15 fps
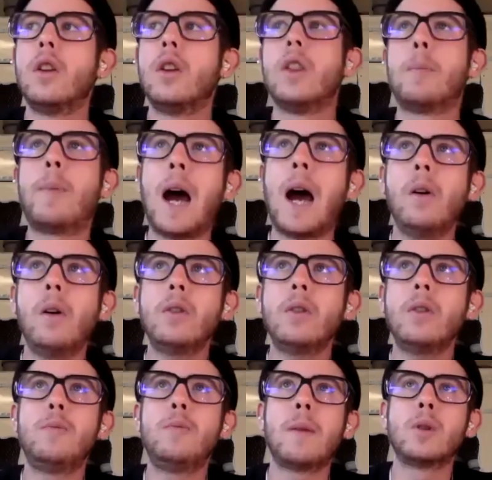The power
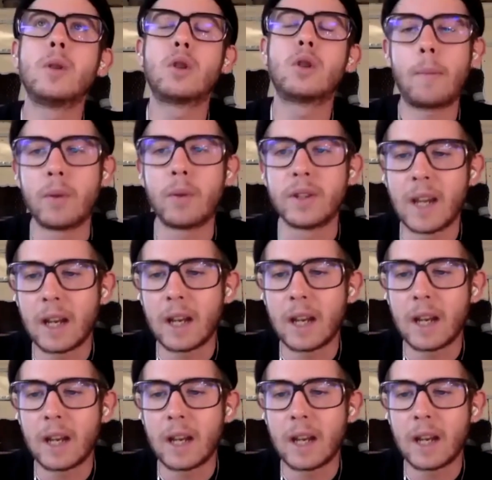to be able to
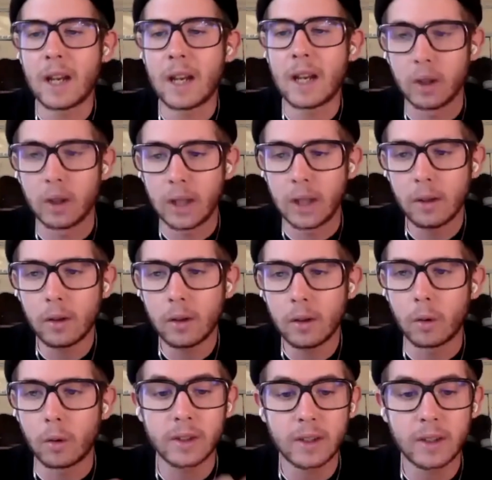represent your community
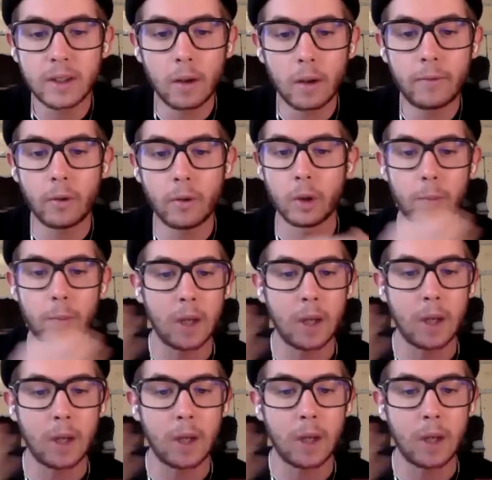or yourself or the
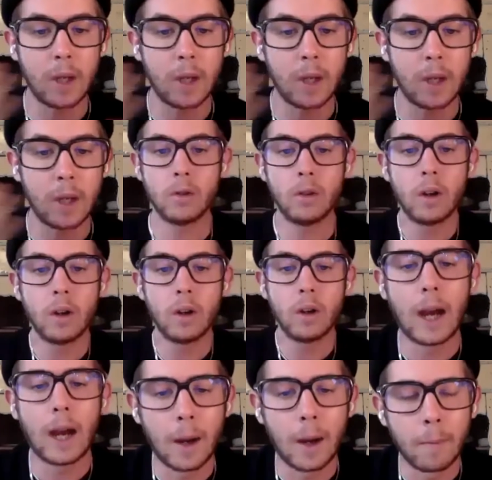people around you
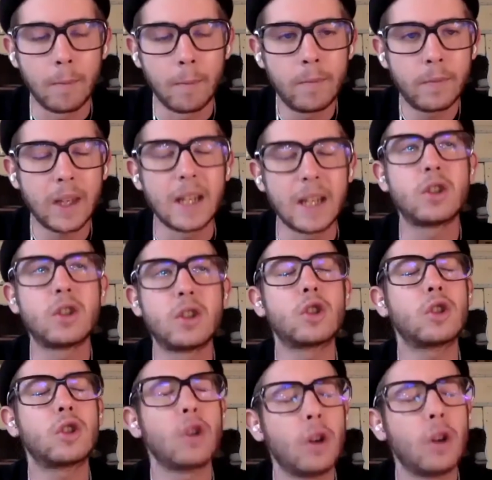is
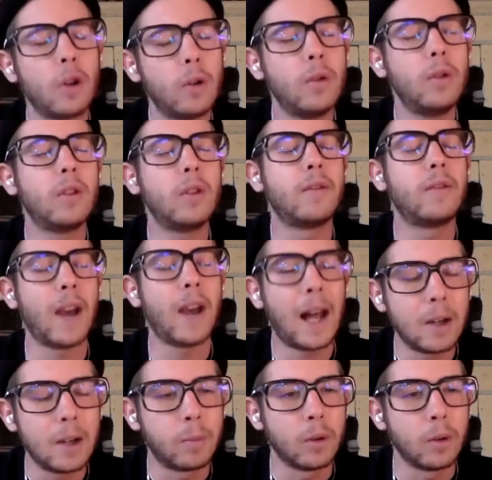so
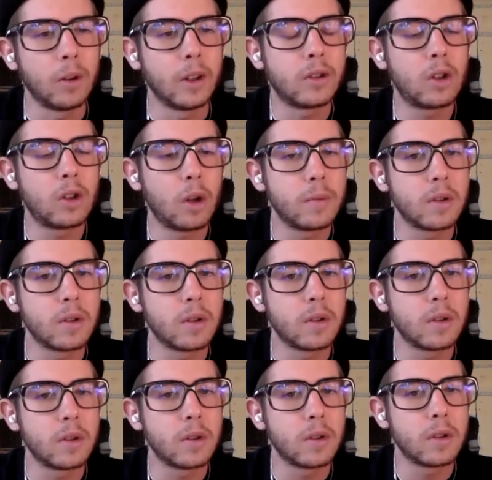valuable in terms
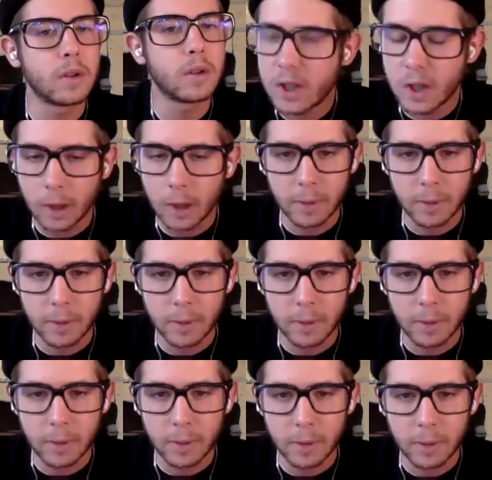of changing
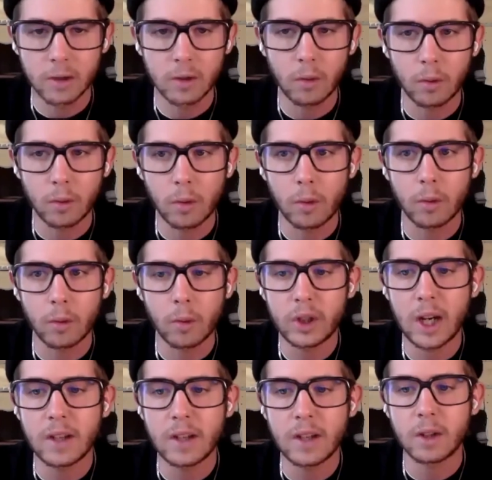perceptions or
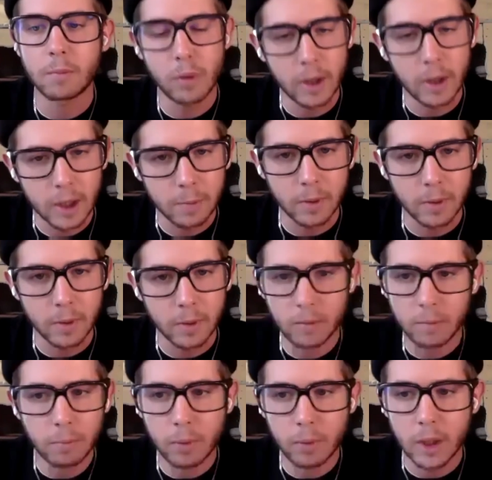changing
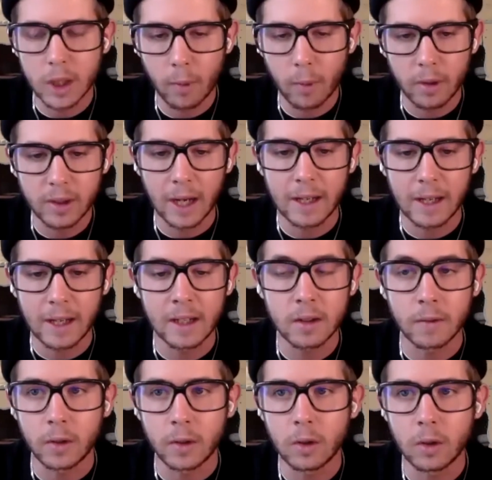predisposed
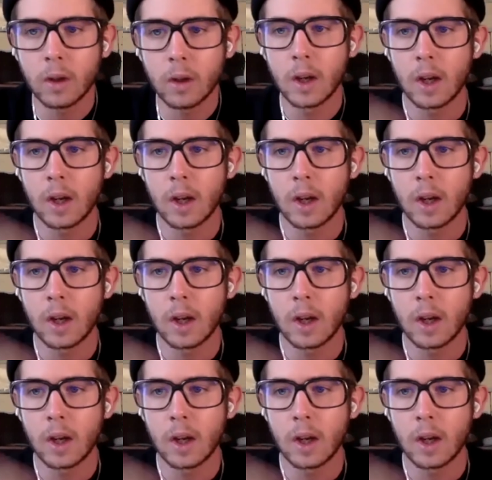ideas of you